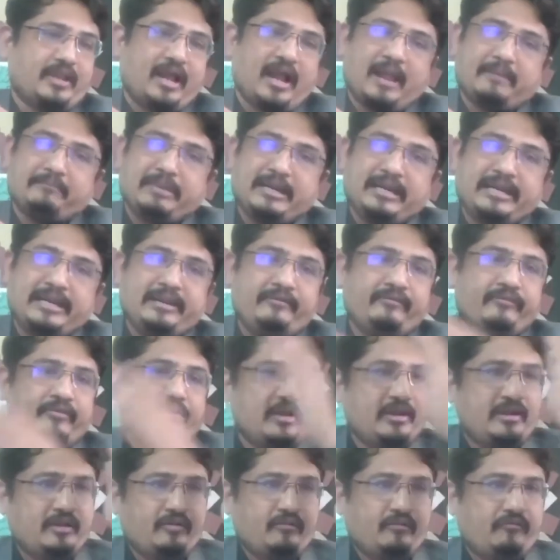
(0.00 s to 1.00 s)
I
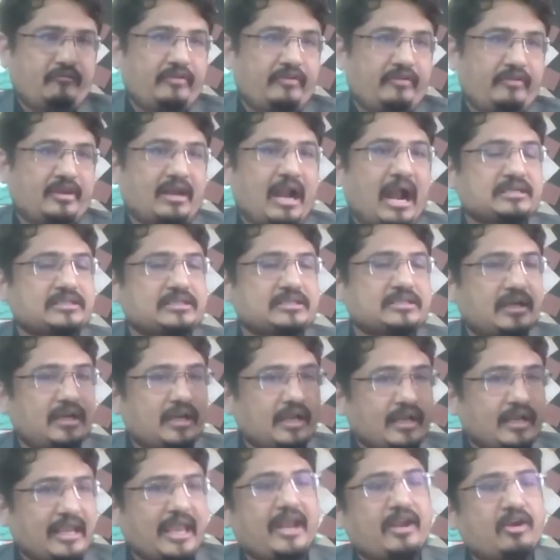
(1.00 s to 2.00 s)
believe Virat
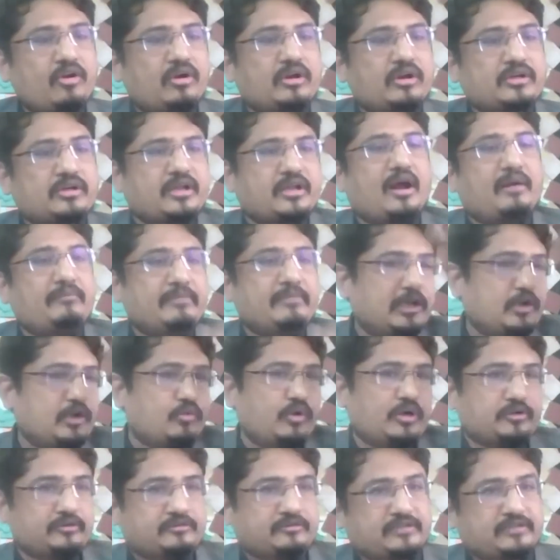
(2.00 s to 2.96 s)
cannot come equal